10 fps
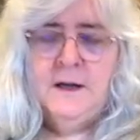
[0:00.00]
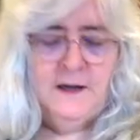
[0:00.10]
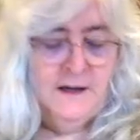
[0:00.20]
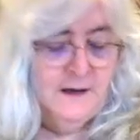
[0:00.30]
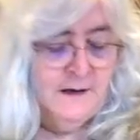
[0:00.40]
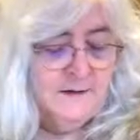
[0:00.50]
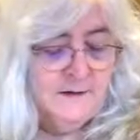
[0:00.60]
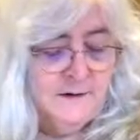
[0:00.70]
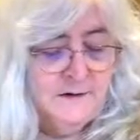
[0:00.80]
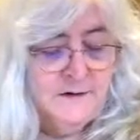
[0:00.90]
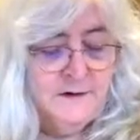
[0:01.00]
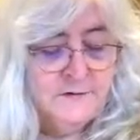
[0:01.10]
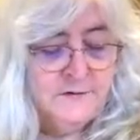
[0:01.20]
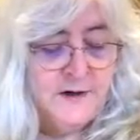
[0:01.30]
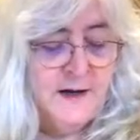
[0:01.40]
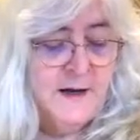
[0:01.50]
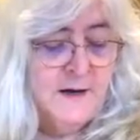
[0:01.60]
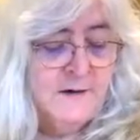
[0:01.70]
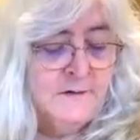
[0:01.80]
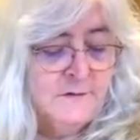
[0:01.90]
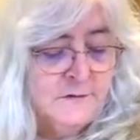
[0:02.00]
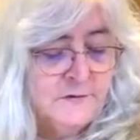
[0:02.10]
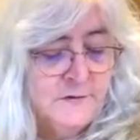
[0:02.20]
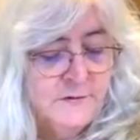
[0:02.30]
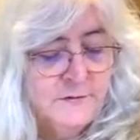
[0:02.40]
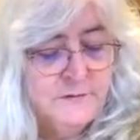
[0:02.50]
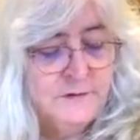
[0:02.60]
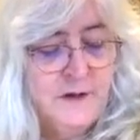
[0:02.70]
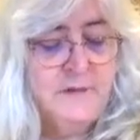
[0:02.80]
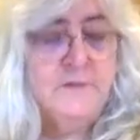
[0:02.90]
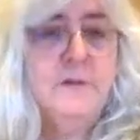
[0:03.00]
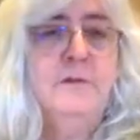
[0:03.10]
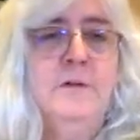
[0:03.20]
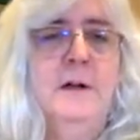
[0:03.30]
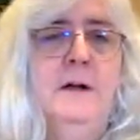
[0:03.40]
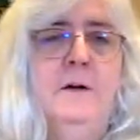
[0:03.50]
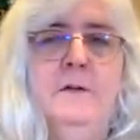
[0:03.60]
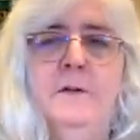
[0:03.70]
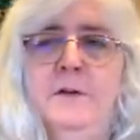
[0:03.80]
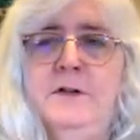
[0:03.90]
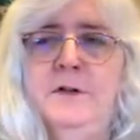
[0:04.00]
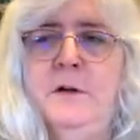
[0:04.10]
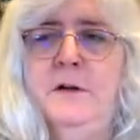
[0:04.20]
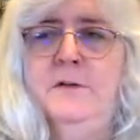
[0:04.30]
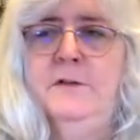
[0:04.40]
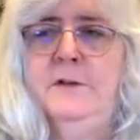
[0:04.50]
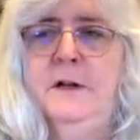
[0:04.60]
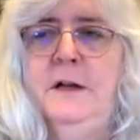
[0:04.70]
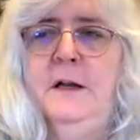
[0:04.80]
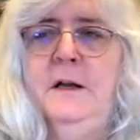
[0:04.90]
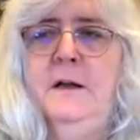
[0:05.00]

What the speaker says: And this has lots of layers, as you can see.